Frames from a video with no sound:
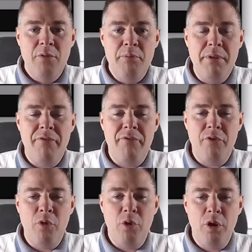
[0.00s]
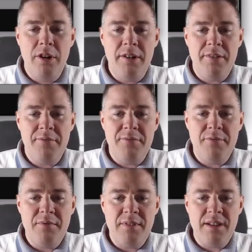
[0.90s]
before,
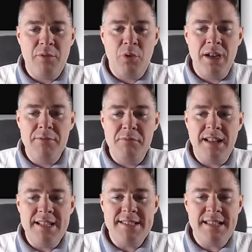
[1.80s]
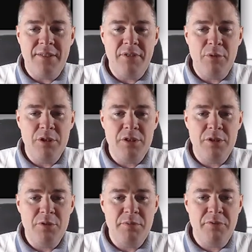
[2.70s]
one last stuff I want to
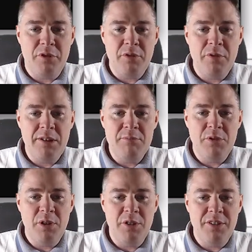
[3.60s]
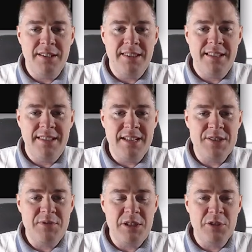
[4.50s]
do before we move on in the next
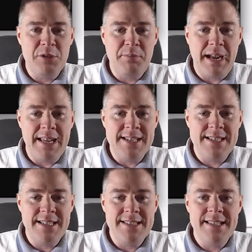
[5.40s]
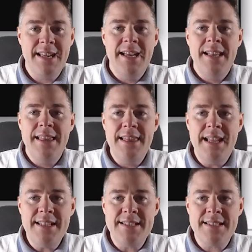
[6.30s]
video to package this.
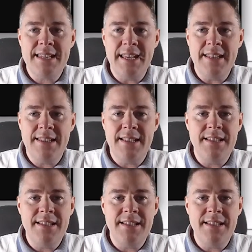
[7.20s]
Let's get the